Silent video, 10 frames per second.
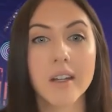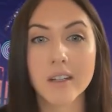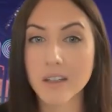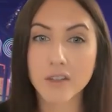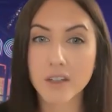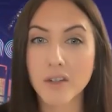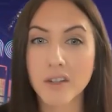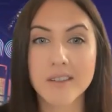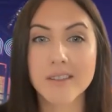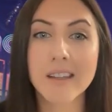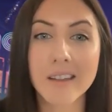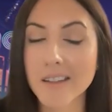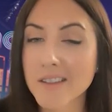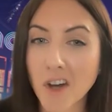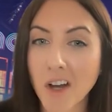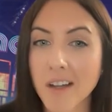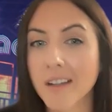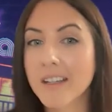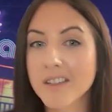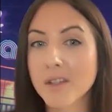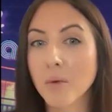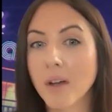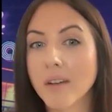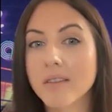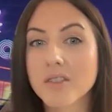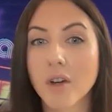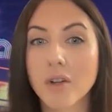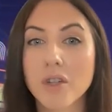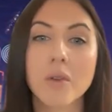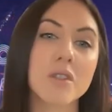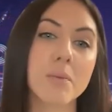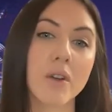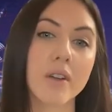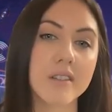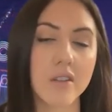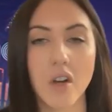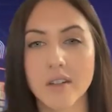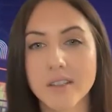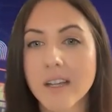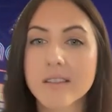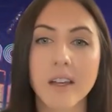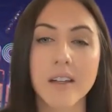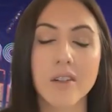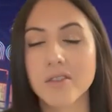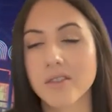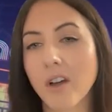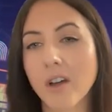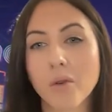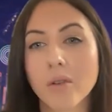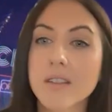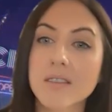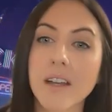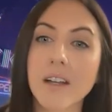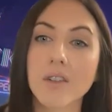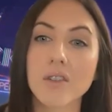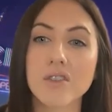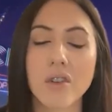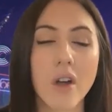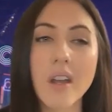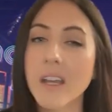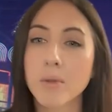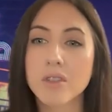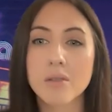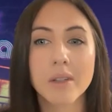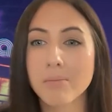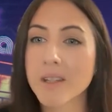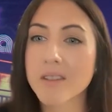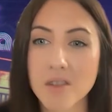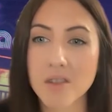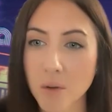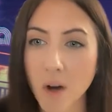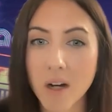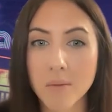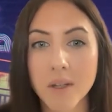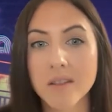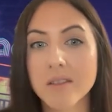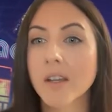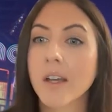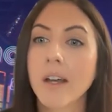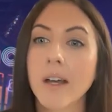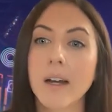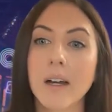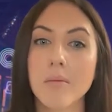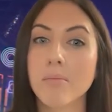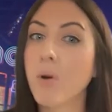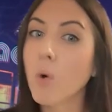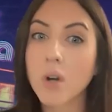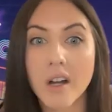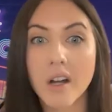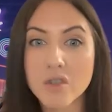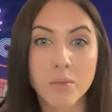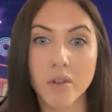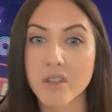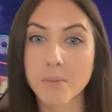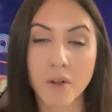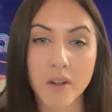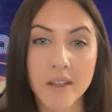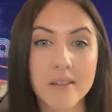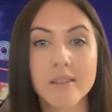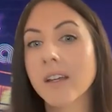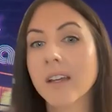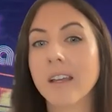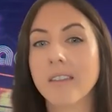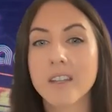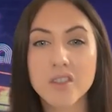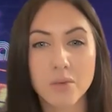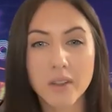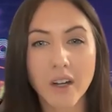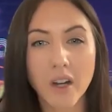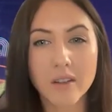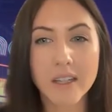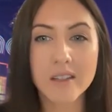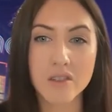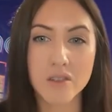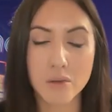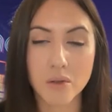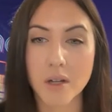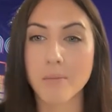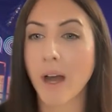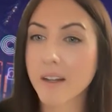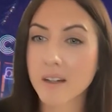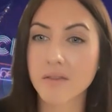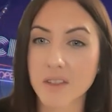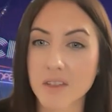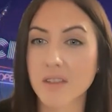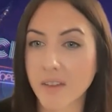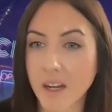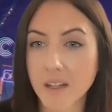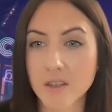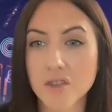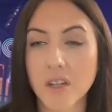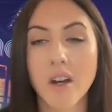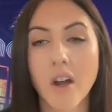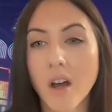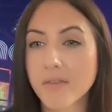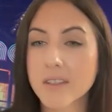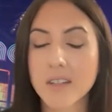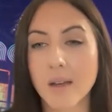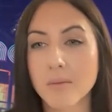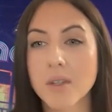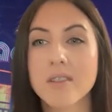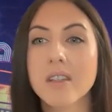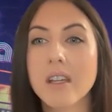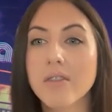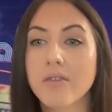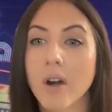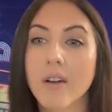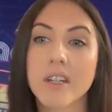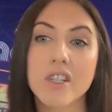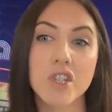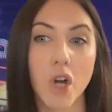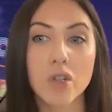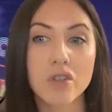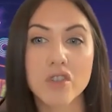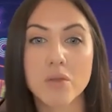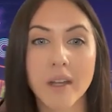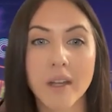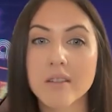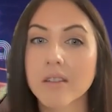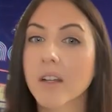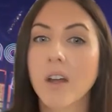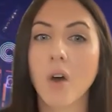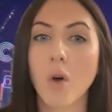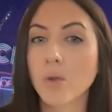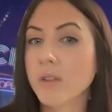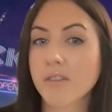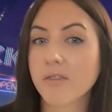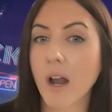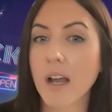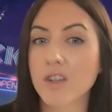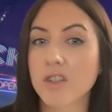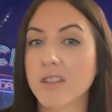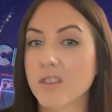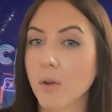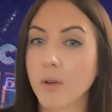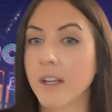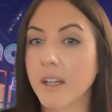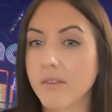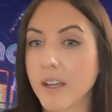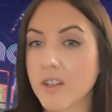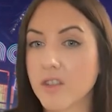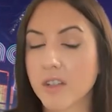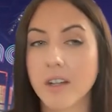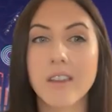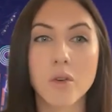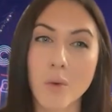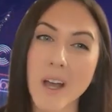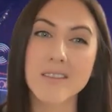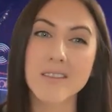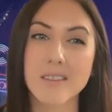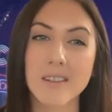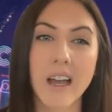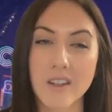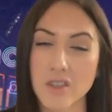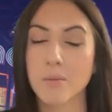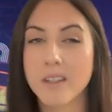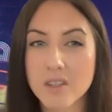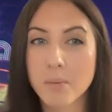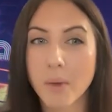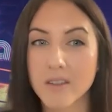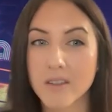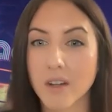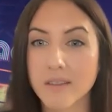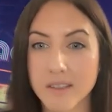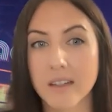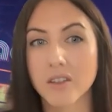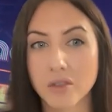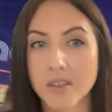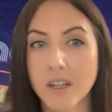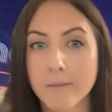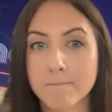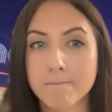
Clearly, you can see that it's not an easy one. So you experience long test cycles, long release cycles, you're unable to meet business requirements, um, poor customer experience. This really all leads to competitive disadvantage. And oftentimes we see for every dollar spent, only a fraction is going to innovation and the rest is actually being spent on technical debt.